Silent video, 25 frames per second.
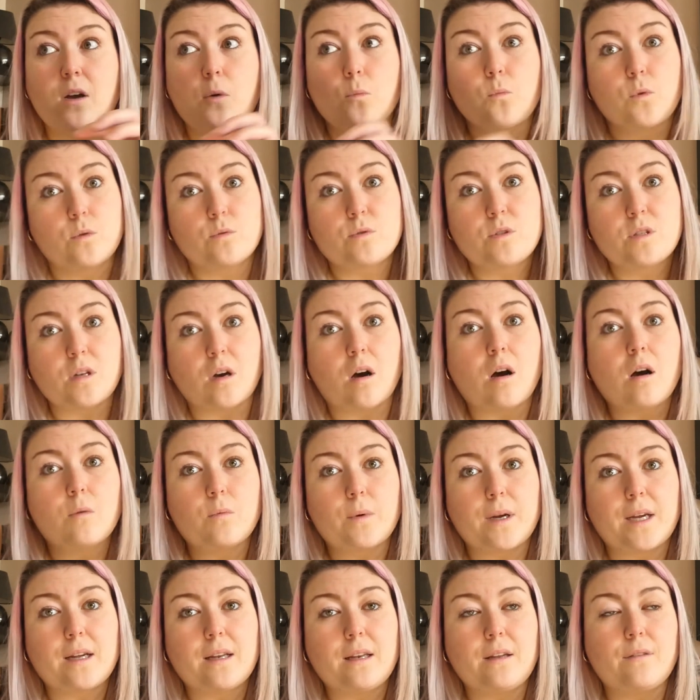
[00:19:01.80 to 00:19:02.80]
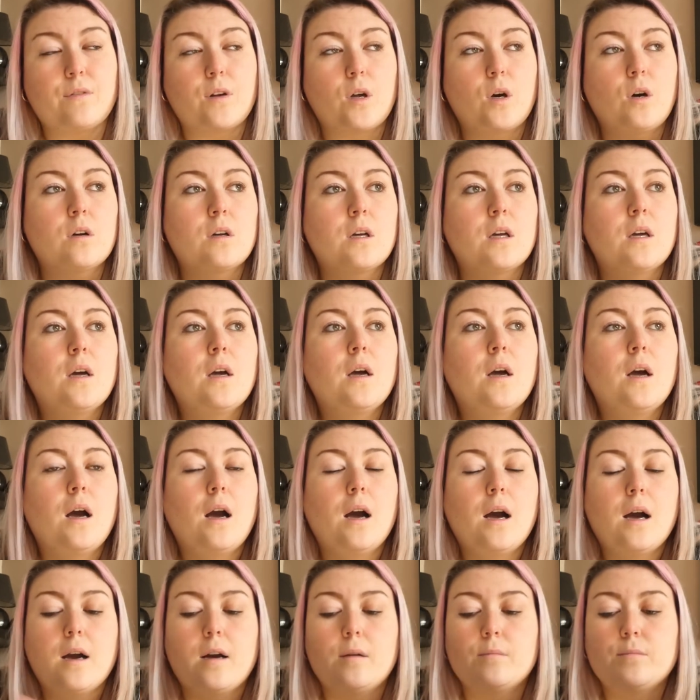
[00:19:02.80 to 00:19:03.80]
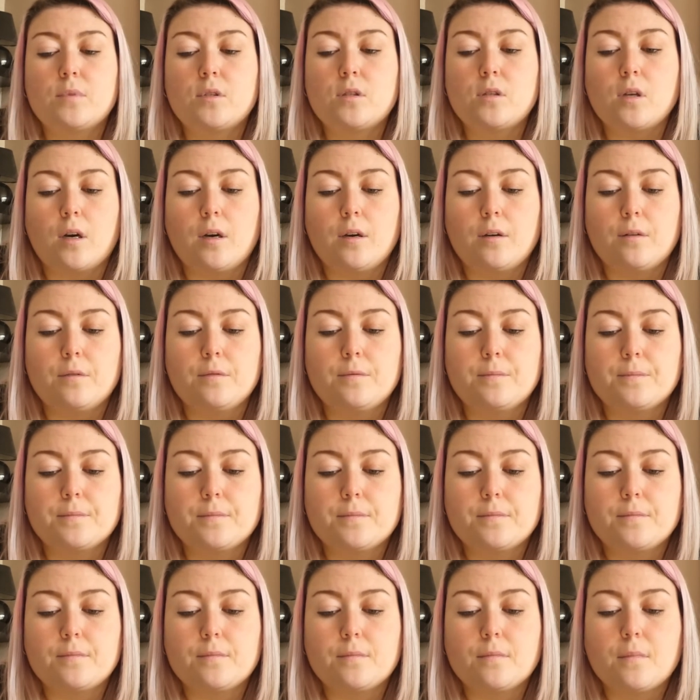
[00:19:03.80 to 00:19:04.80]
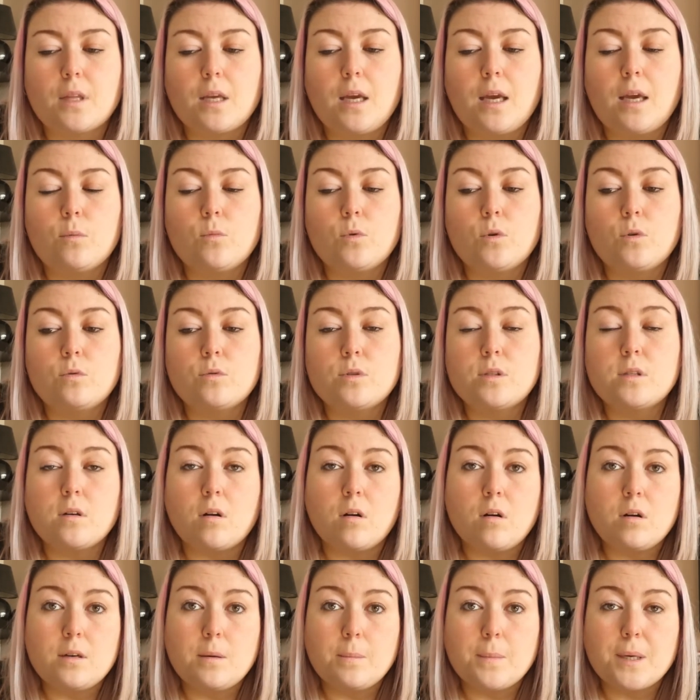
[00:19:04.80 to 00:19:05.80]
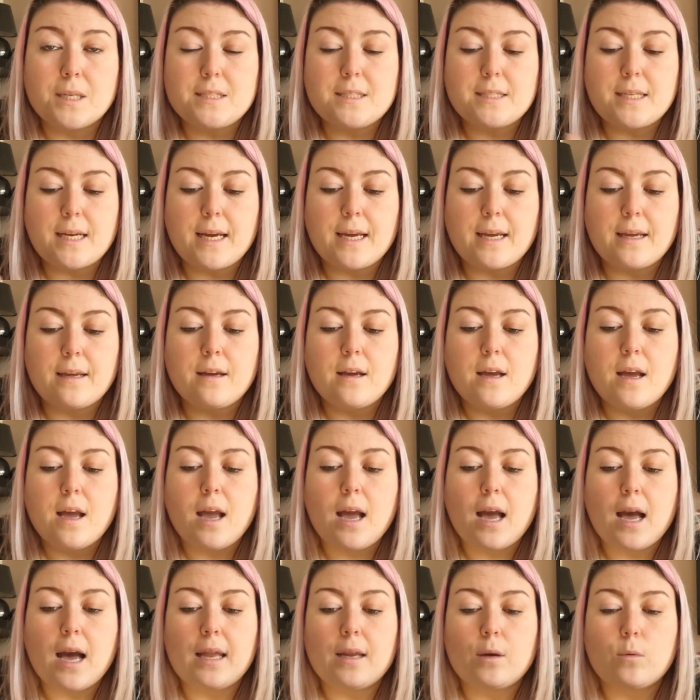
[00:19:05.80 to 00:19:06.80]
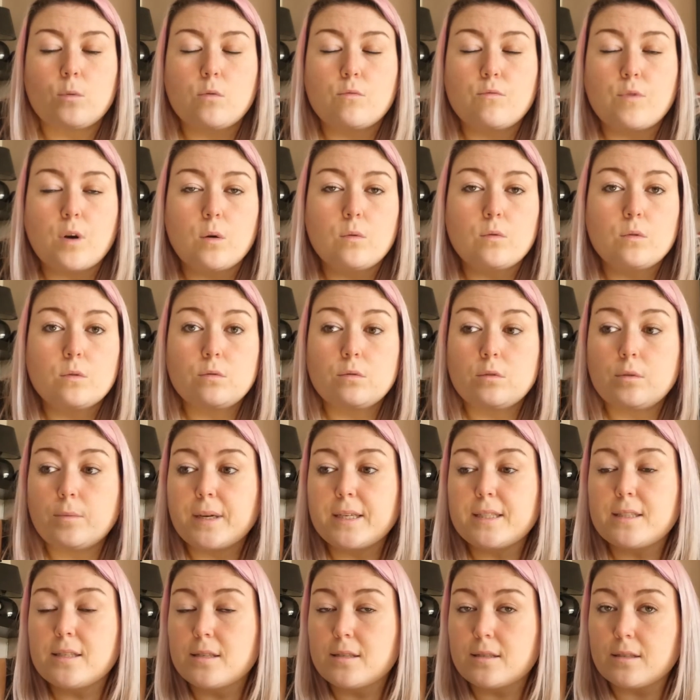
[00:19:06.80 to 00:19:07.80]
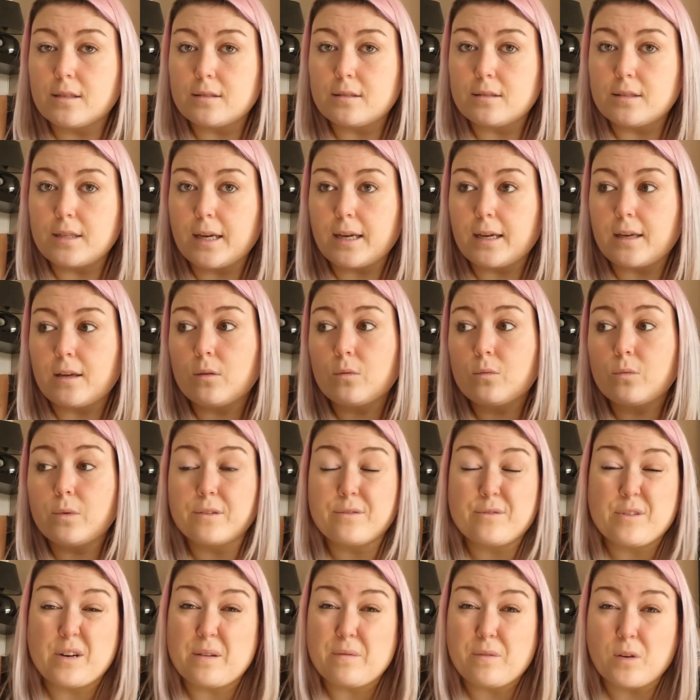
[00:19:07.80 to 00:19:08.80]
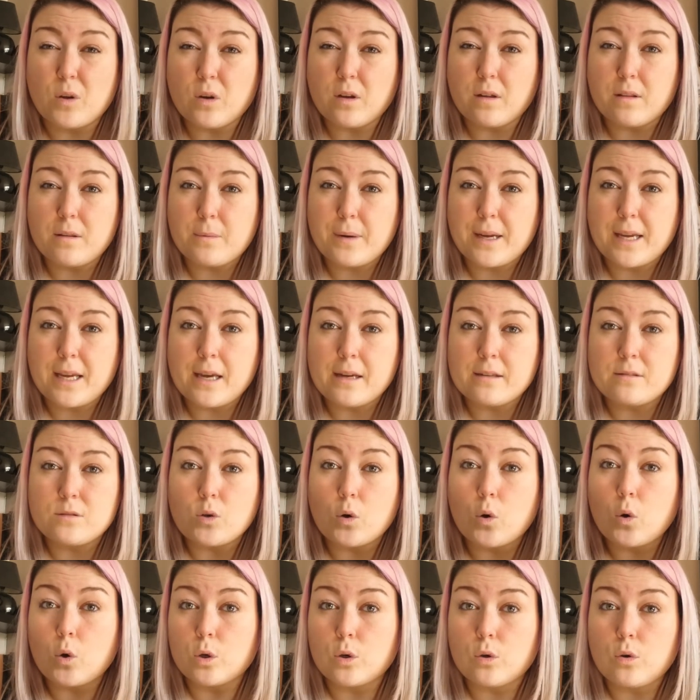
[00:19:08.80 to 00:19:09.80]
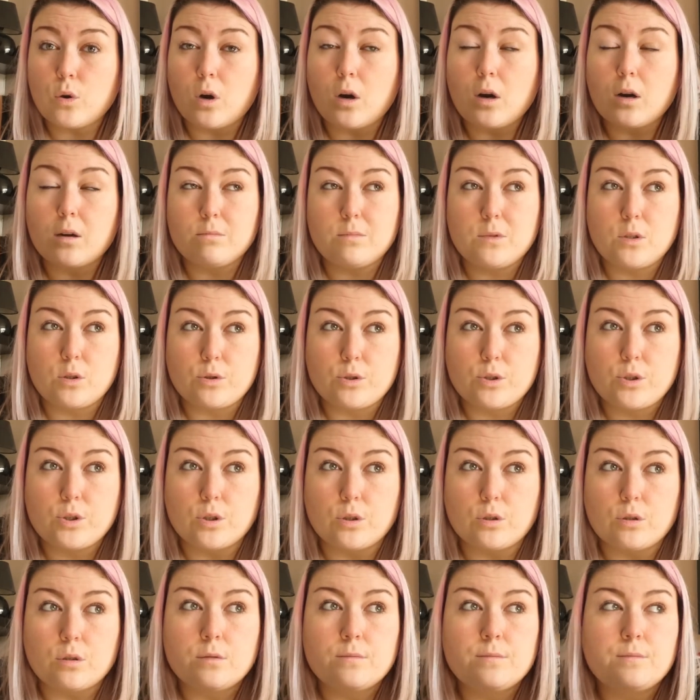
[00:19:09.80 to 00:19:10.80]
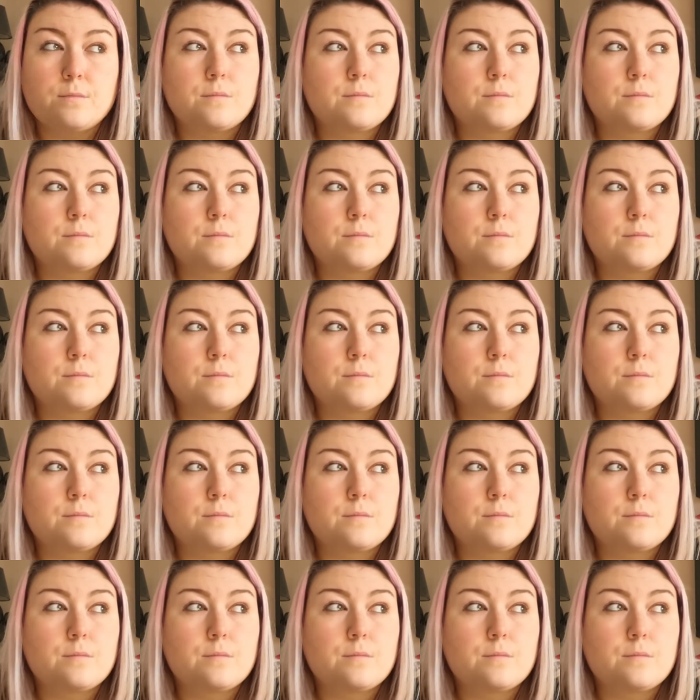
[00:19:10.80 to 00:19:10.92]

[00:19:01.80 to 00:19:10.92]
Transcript: I will start a weekly vlog, so it will start on a Monday and it will roll all the way to Sunday, whether I vlog at the weekend or not, I'm not sure.